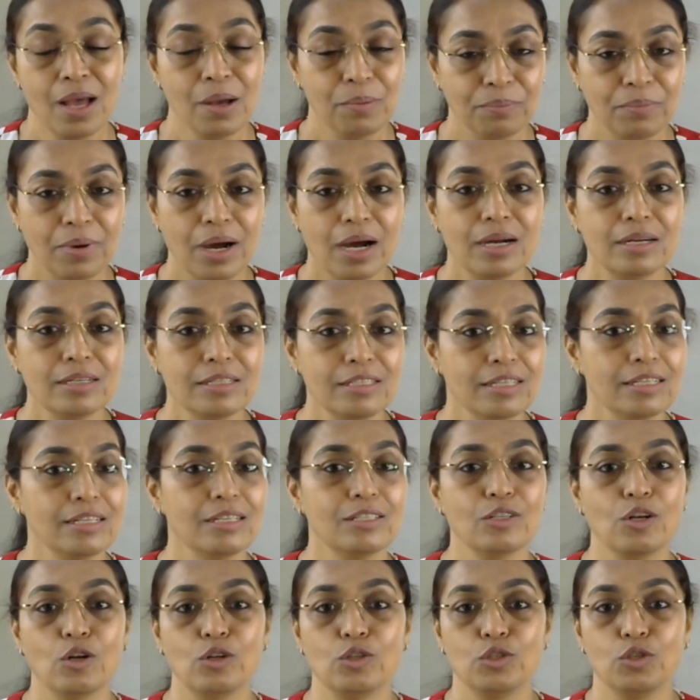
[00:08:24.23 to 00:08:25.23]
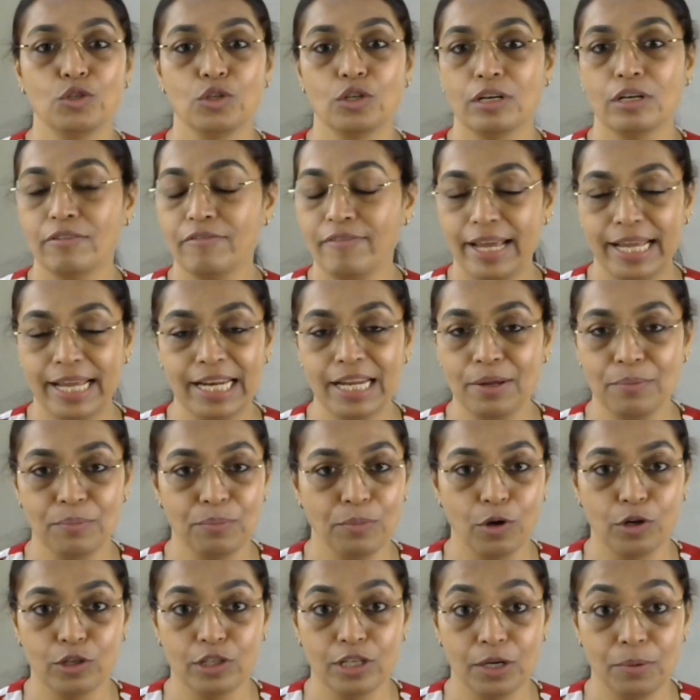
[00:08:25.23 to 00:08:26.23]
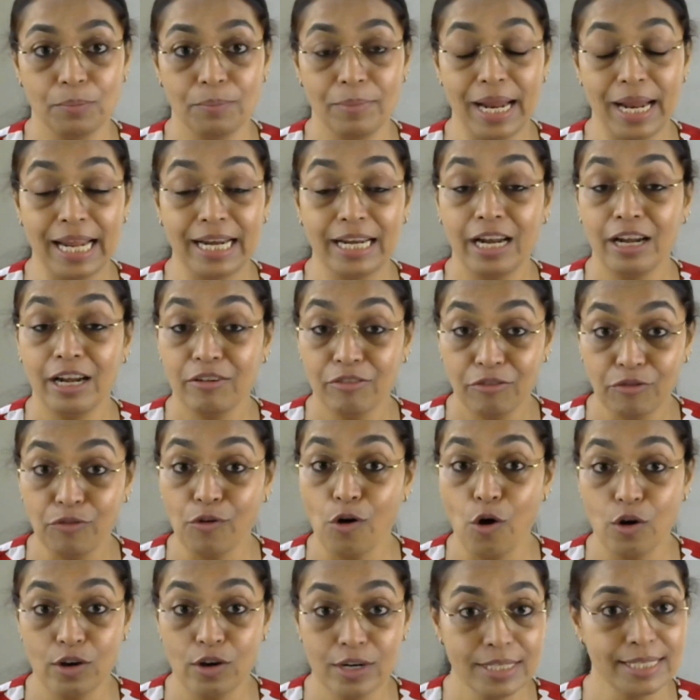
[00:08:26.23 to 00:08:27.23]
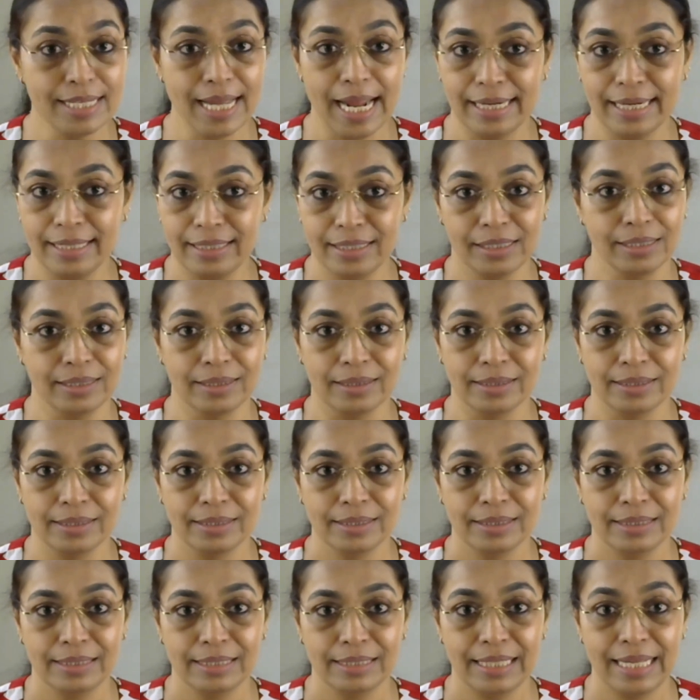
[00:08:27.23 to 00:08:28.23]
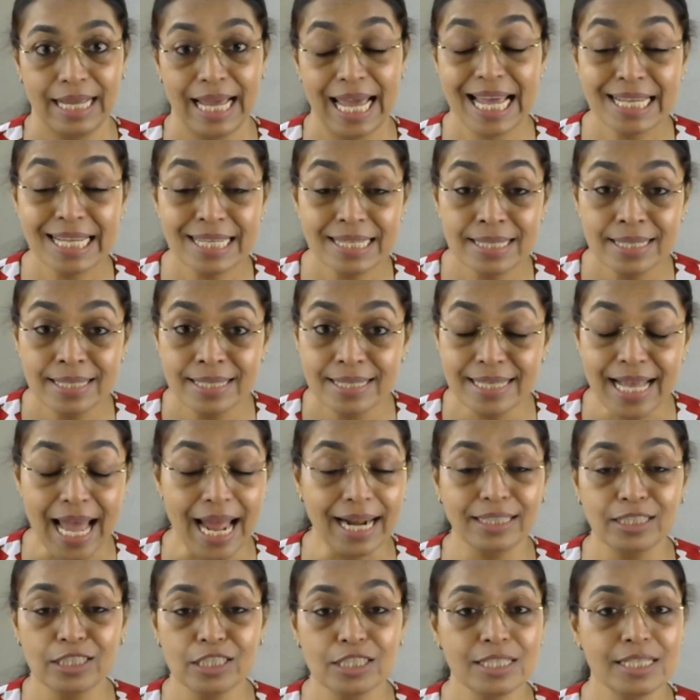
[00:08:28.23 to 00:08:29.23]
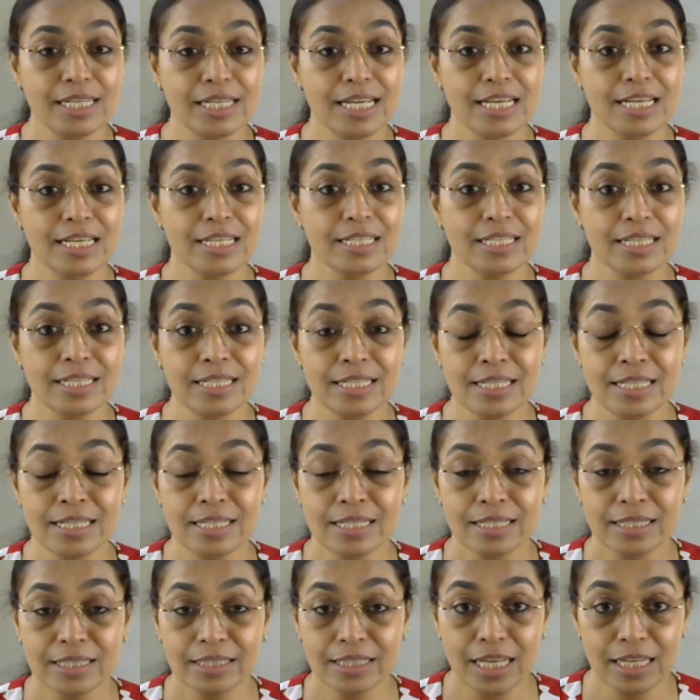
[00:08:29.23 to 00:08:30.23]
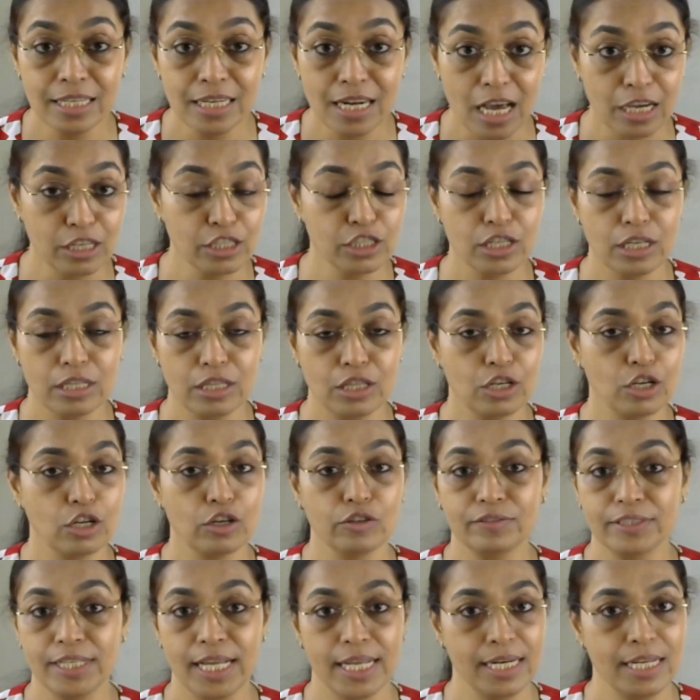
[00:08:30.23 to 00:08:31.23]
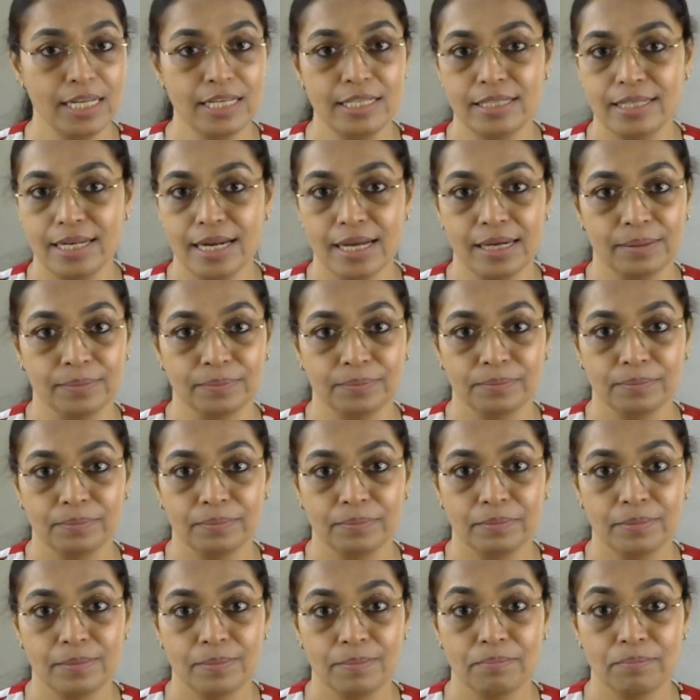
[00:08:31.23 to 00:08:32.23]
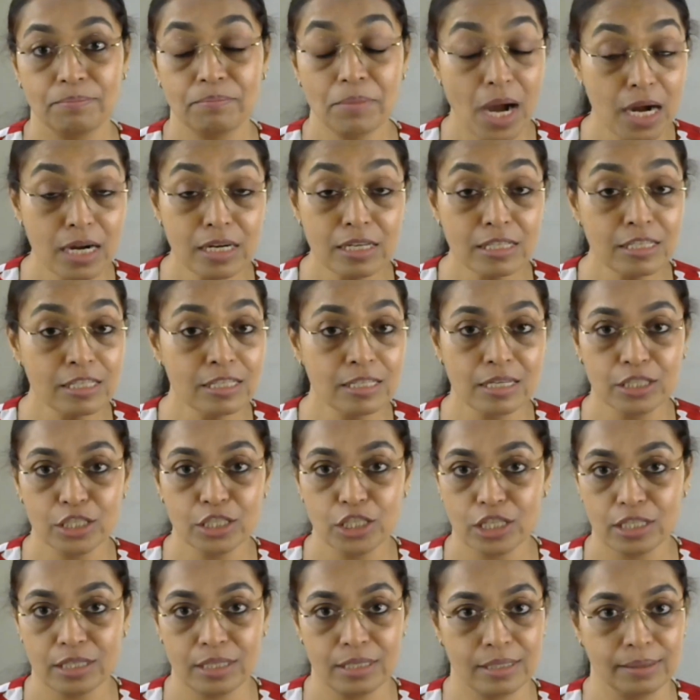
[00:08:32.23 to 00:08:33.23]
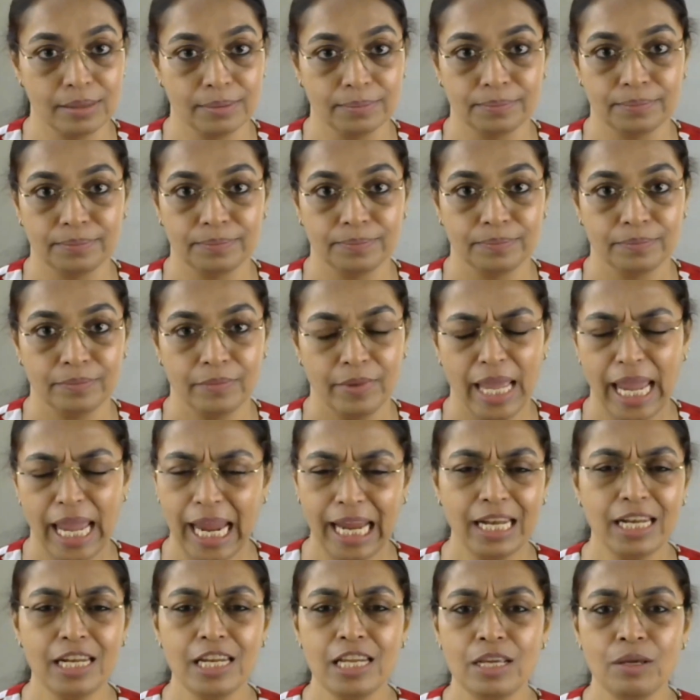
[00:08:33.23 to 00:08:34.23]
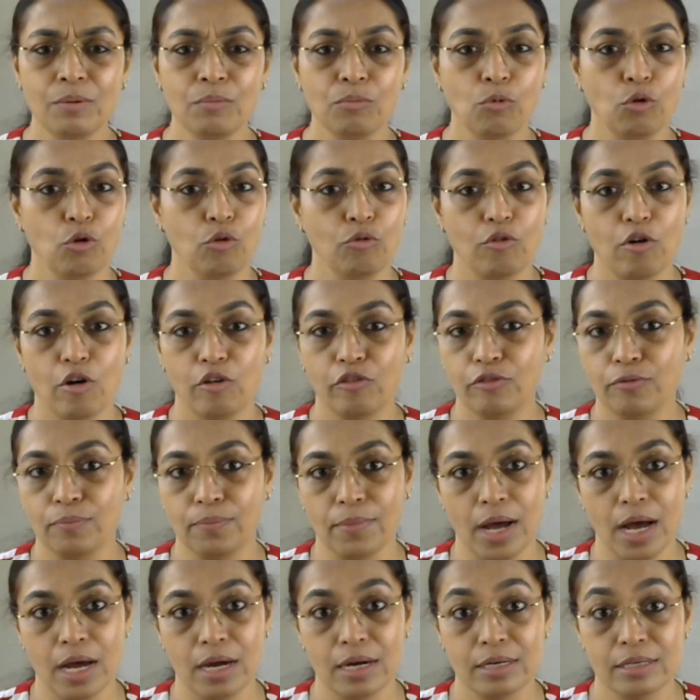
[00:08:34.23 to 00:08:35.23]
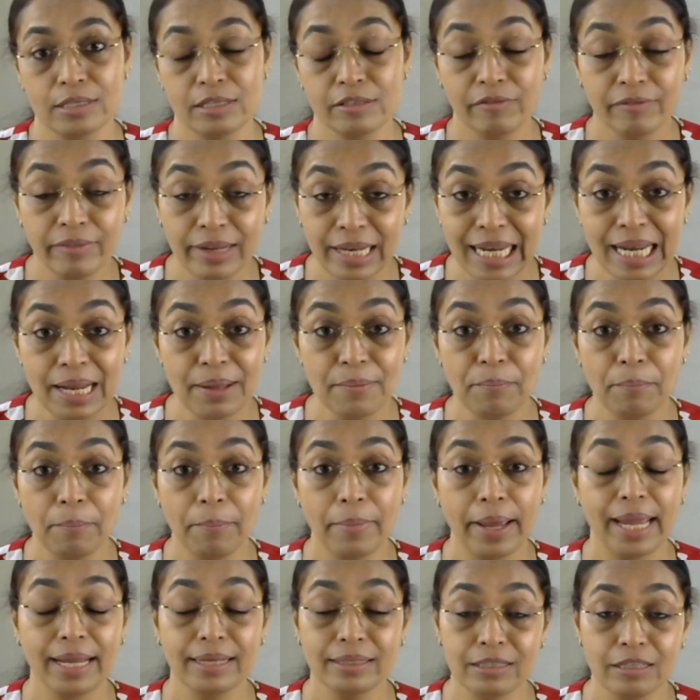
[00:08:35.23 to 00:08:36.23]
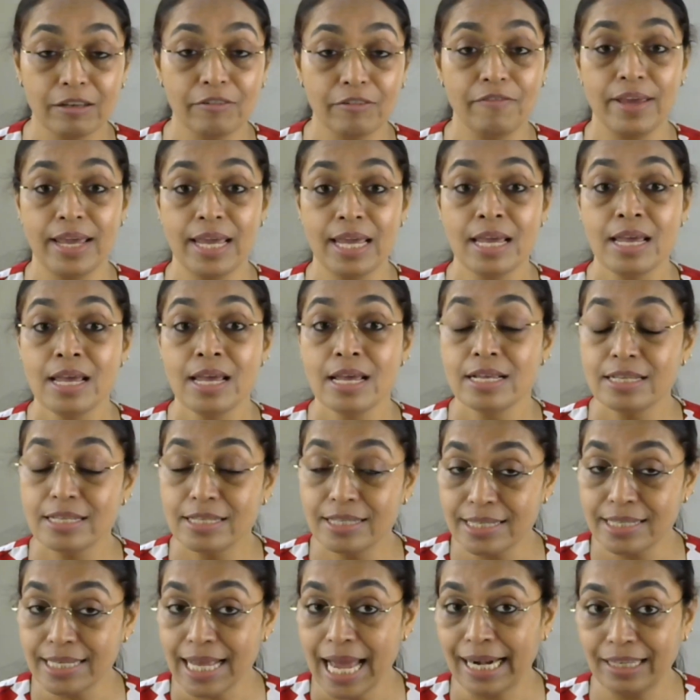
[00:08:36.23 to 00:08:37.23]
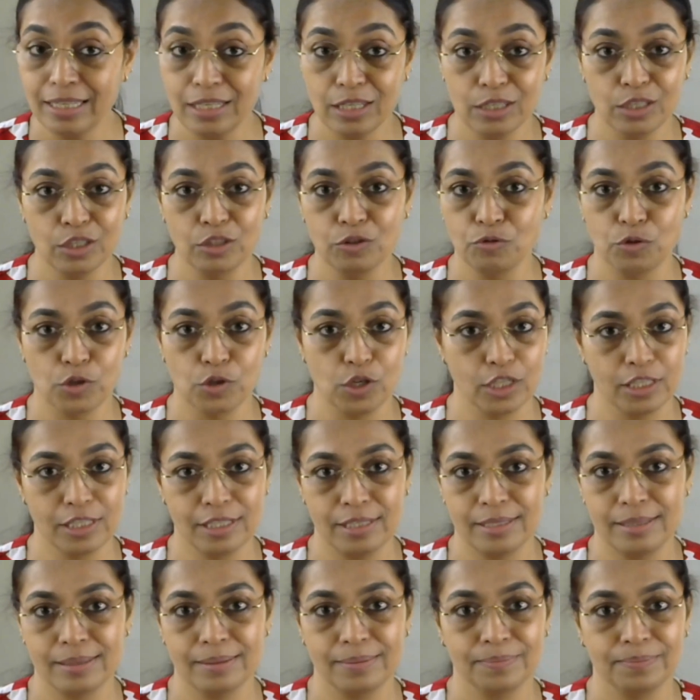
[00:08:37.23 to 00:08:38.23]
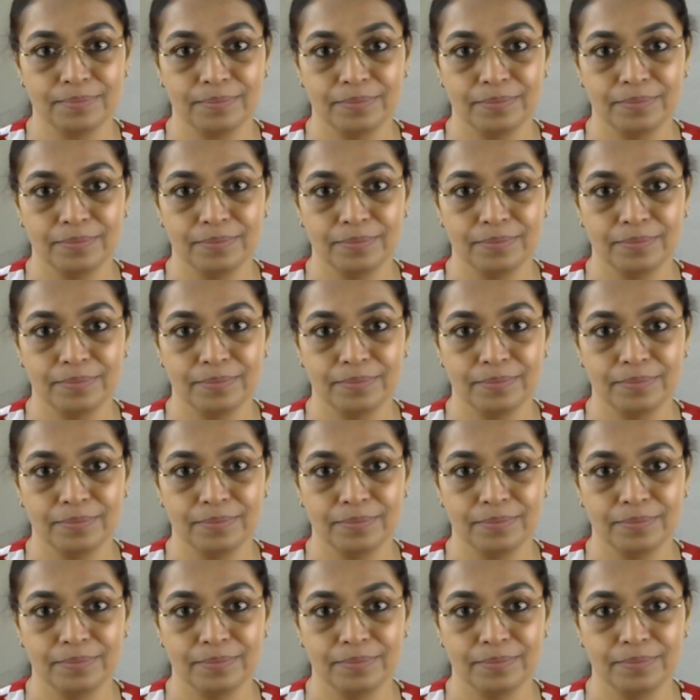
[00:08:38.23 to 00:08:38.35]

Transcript: Mars is also a very important planet for Saturn. As Saturn is in the nakshatra of Dhanishta, Mars nakshatra, any move of Mars will impact the way Saturn works.